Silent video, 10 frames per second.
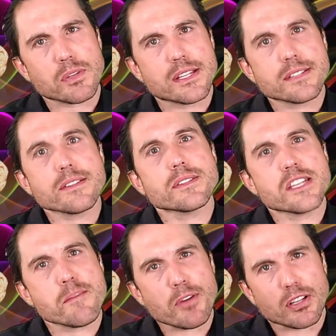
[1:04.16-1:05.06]
this is
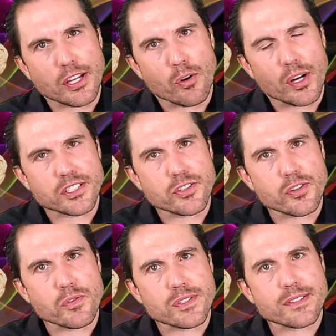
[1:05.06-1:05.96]
typically going to do
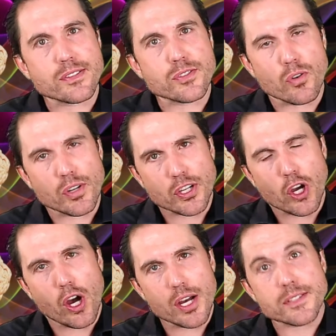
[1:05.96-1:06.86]
is this is going to
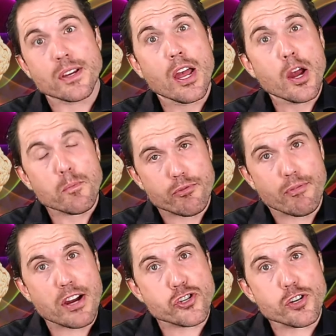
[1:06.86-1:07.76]
cause
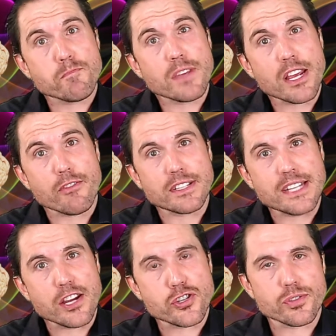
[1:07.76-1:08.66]
pressure,
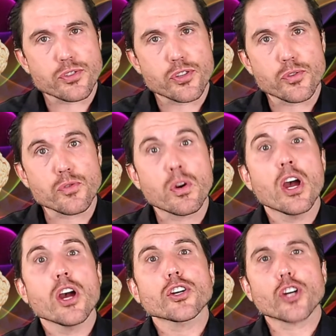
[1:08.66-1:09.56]
irritation to
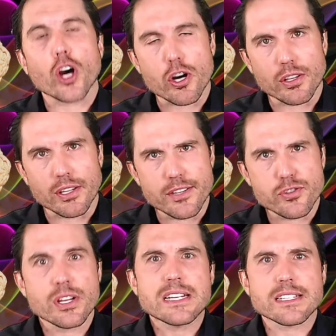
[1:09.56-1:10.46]
cartilage,
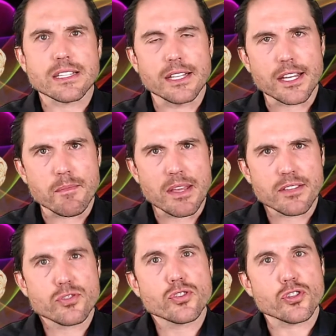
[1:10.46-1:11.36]
to ligaments,
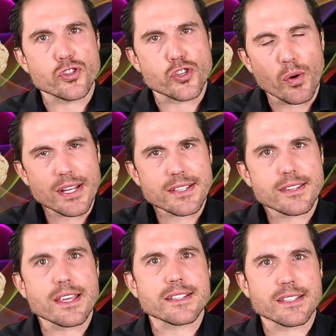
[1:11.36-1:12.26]
to joints,
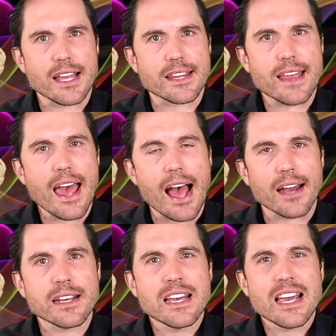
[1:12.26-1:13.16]
things like that.
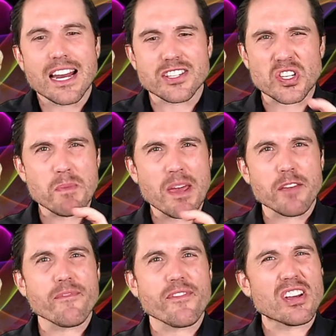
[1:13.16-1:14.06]
And it's going to make them
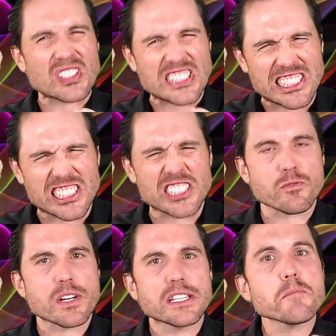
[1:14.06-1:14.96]
feel
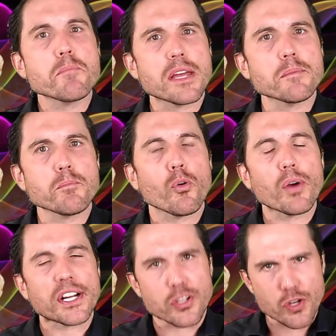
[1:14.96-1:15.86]
really pinpoint
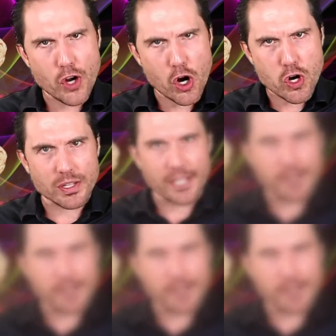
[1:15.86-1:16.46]
gnarly.